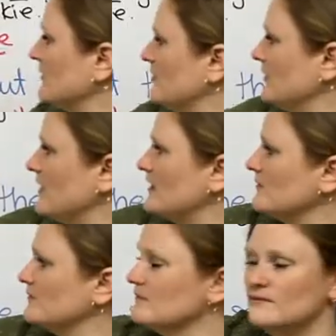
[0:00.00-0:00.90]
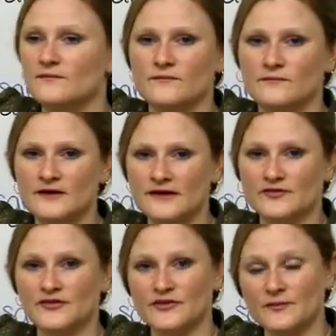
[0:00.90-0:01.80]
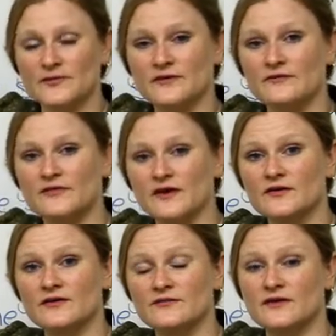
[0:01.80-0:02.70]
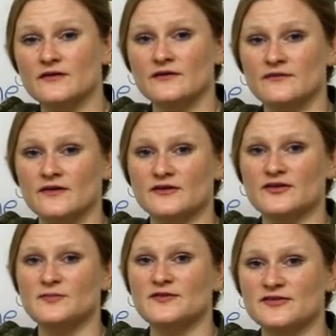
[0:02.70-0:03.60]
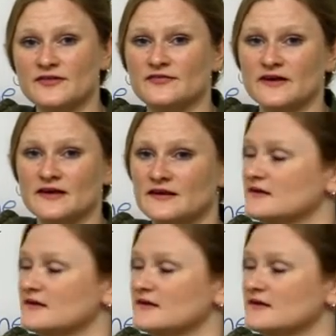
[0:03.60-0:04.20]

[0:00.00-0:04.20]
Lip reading: The means something very, very, very specific.